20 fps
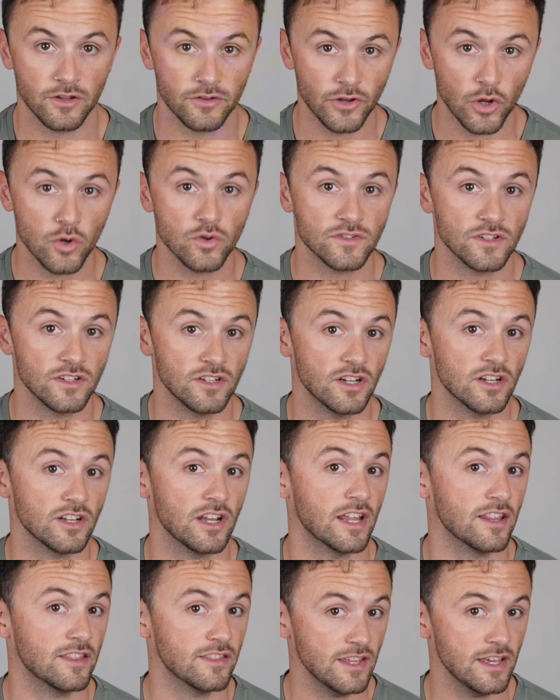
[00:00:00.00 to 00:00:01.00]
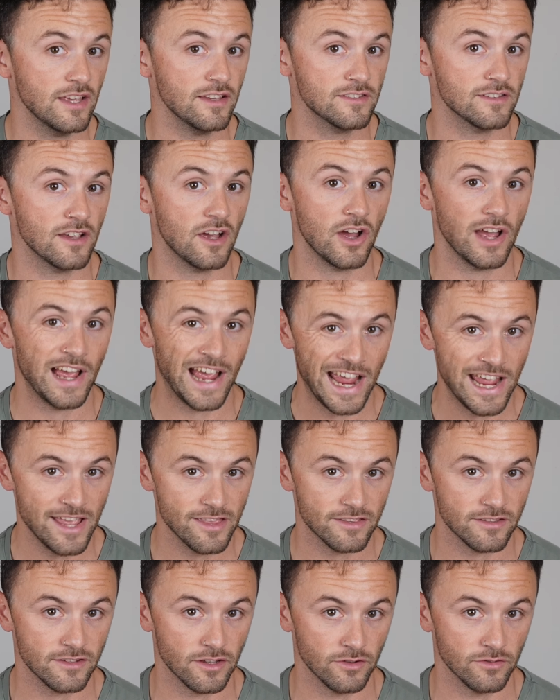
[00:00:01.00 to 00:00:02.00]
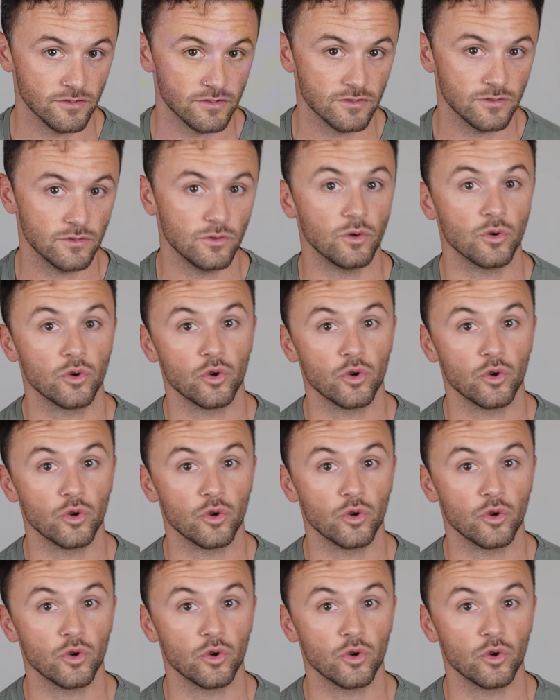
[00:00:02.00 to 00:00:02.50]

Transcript: Notes that look like this are 8th notes, or